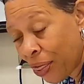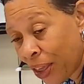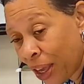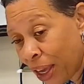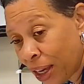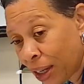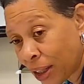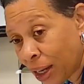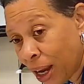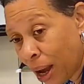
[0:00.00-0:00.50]

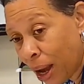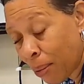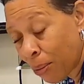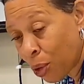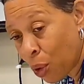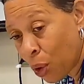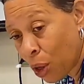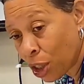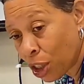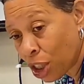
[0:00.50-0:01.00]
and then
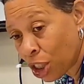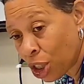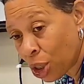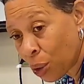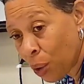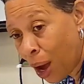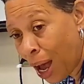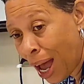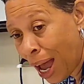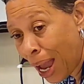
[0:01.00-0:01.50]
I'm
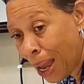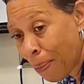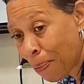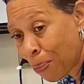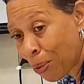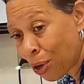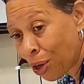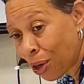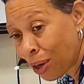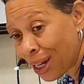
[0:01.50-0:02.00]
going to
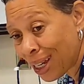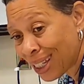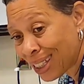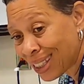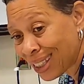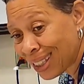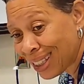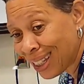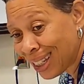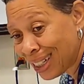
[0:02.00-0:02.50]

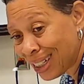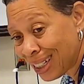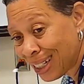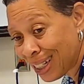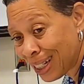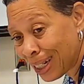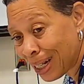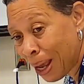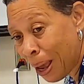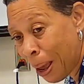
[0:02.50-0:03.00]

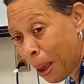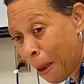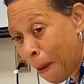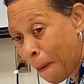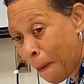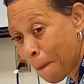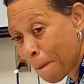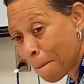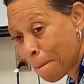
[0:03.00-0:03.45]
hyperextend it